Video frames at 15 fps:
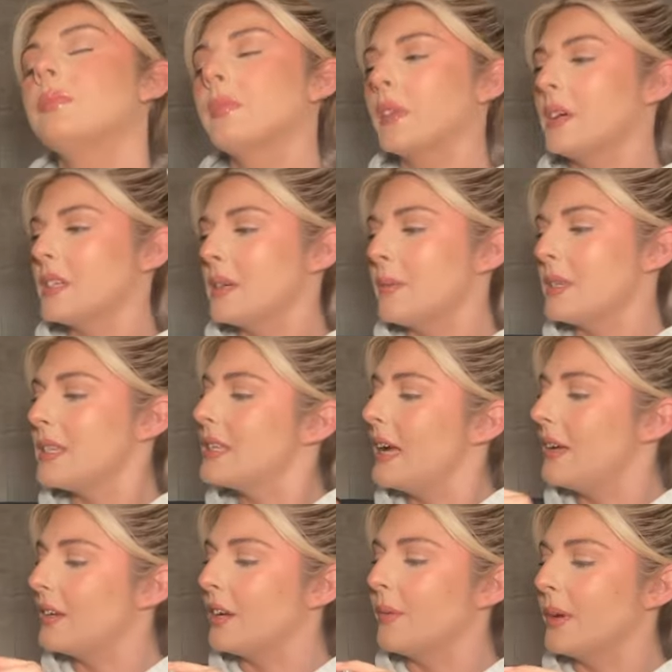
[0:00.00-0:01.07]
because I'm a
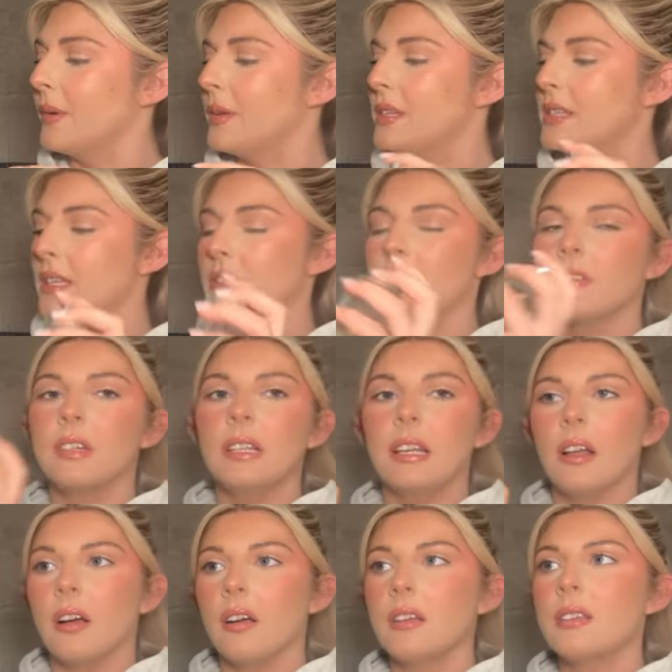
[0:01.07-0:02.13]
sado, when I went to Santorini
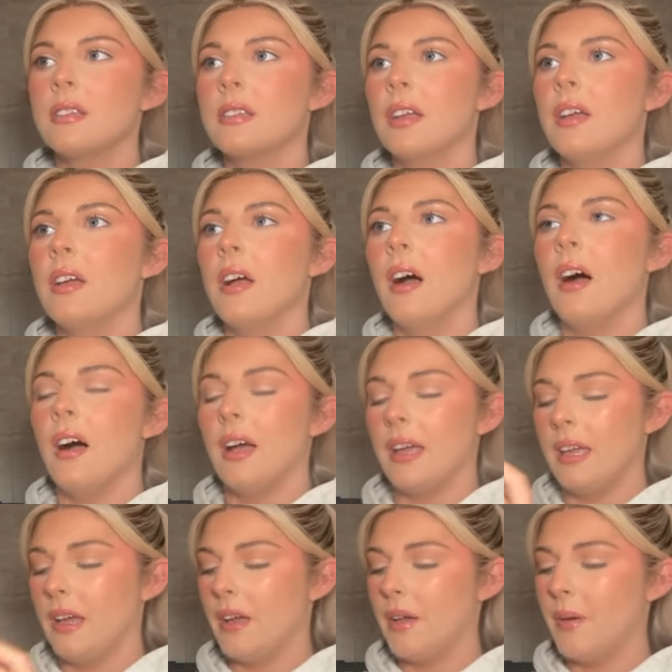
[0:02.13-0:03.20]
last, I